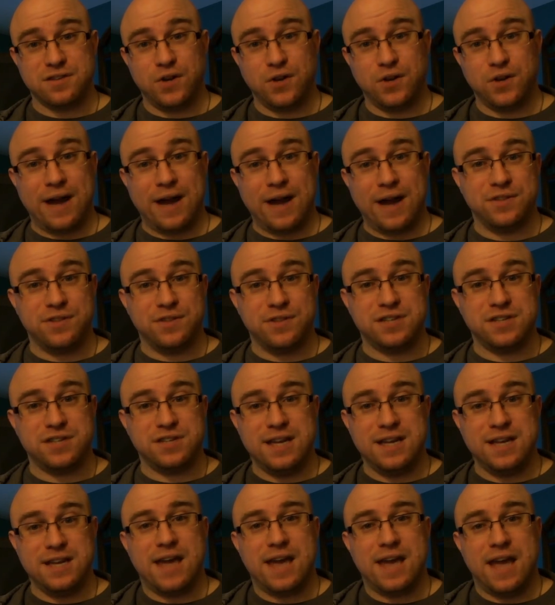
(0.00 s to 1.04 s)
If you don't have the
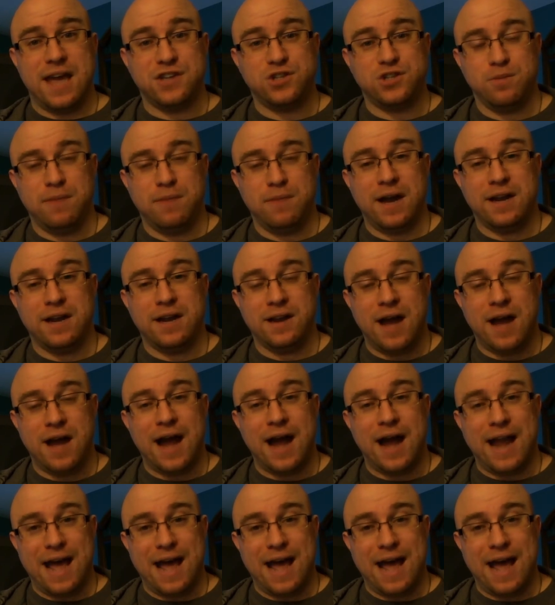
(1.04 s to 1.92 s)
CD case, you might not